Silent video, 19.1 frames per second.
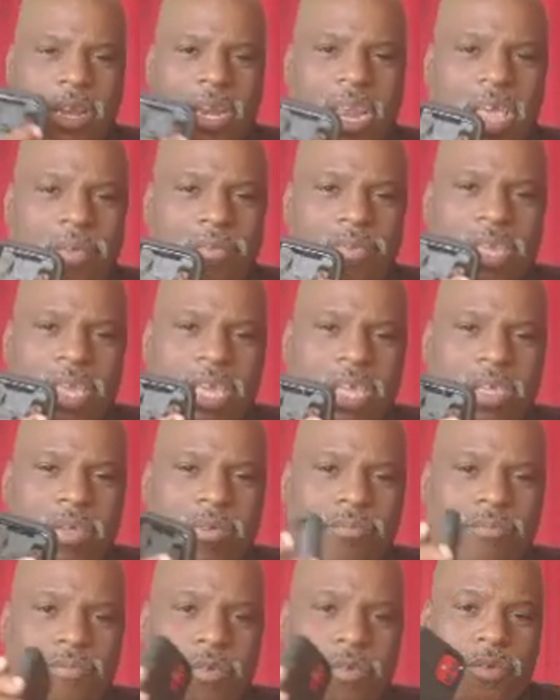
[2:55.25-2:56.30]
The 11
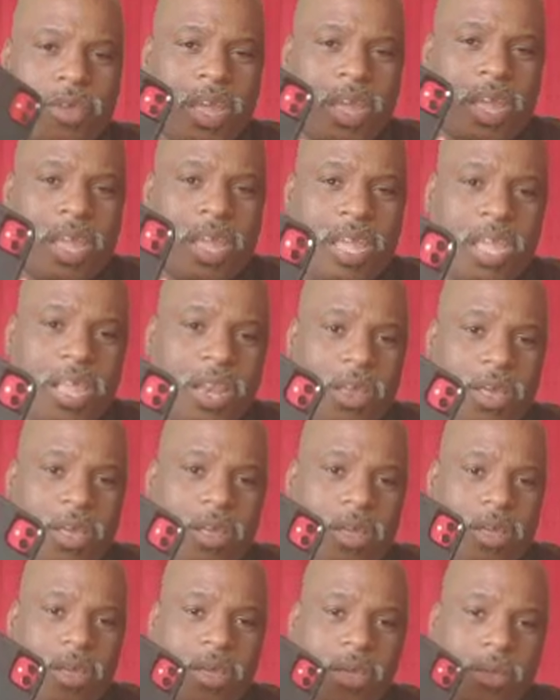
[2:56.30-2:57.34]
gave you 4K in
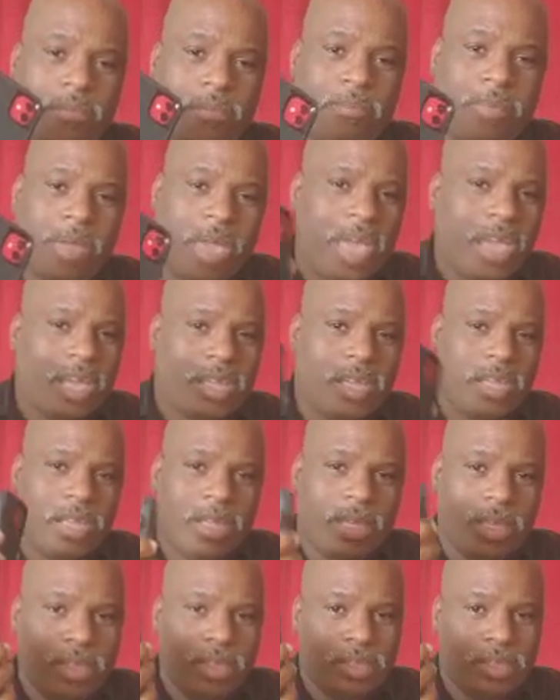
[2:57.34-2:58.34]
the back,